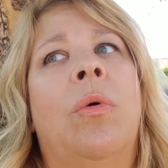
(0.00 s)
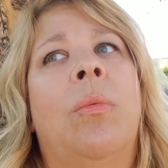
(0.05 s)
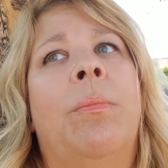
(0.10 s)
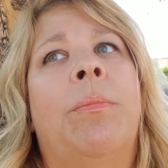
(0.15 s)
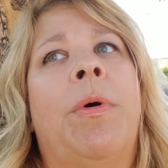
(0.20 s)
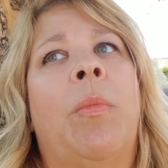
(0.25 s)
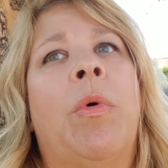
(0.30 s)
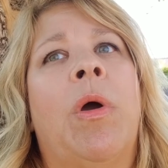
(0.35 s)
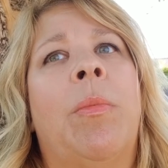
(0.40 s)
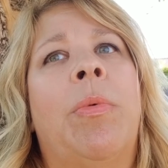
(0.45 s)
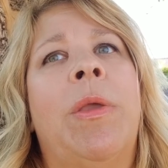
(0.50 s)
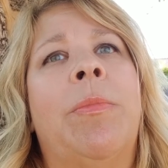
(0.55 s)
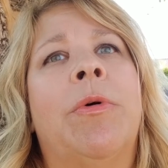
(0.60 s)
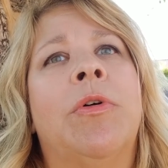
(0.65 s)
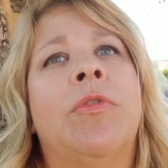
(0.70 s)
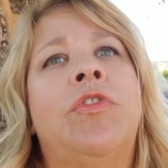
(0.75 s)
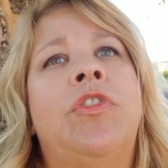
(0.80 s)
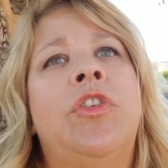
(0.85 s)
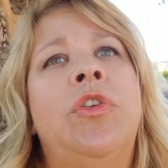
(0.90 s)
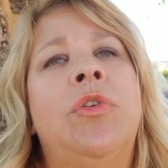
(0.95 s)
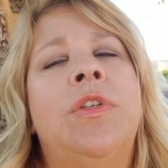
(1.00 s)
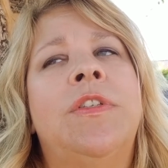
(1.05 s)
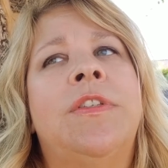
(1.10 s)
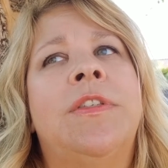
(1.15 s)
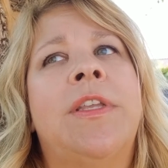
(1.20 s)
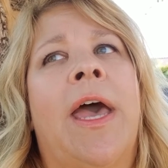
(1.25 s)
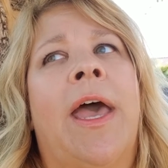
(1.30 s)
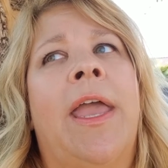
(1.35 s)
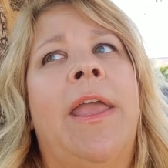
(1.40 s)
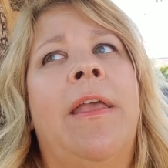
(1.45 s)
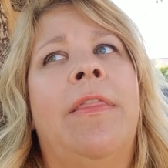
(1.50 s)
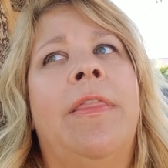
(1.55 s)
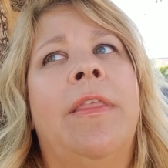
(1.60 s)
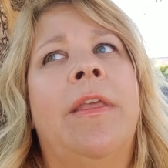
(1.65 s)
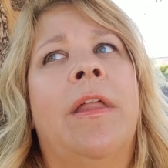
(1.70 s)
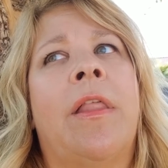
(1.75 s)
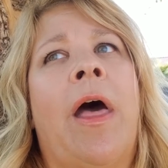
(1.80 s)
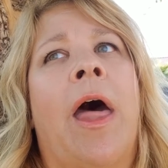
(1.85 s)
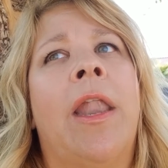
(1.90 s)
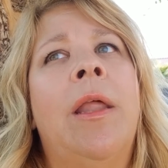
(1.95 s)
what people do is that
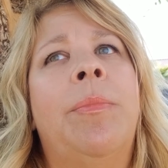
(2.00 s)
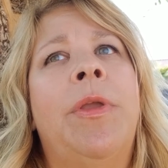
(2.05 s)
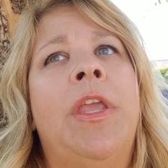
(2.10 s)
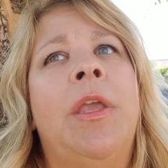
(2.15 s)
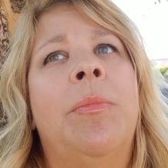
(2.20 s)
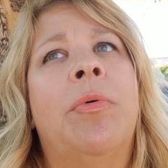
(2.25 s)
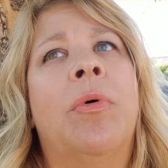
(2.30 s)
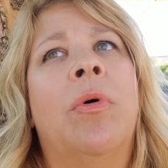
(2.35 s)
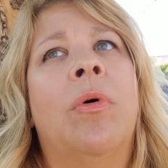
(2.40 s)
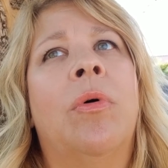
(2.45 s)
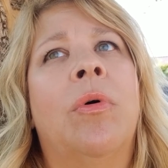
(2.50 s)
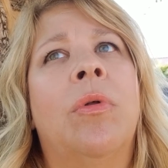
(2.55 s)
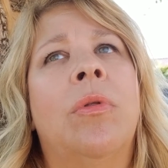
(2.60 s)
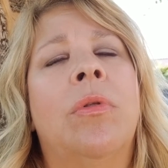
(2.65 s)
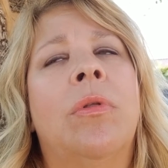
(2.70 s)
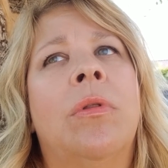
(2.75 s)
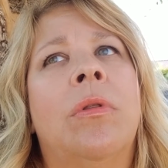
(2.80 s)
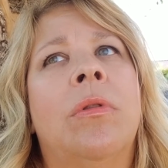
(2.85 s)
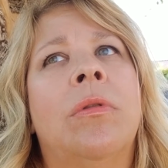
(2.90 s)
a lot of people